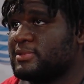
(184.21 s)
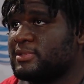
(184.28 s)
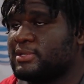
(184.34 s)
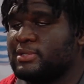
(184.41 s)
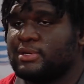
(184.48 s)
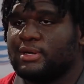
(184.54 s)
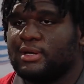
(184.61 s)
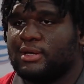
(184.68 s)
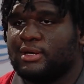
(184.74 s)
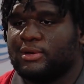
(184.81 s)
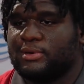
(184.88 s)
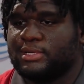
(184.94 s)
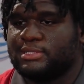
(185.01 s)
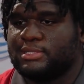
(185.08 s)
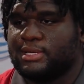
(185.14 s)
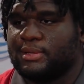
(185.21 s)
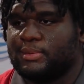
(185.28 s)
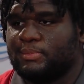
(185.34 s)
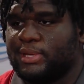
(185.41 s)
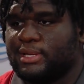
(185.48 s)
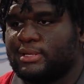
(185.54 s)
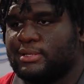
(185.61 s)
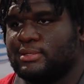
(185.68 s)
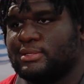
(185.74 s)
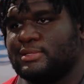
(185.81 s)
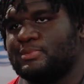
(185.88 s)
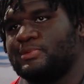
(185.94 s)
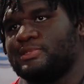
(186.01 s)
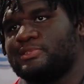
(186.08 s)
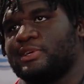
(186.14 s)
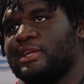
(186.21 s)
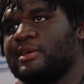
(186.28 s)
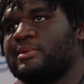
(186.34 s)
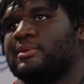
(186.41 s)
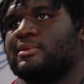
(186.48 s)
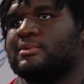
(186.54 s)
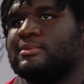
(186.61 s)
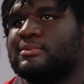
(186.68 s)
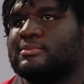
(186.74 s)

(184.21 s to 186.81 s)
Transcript: So it's that make a it's trying to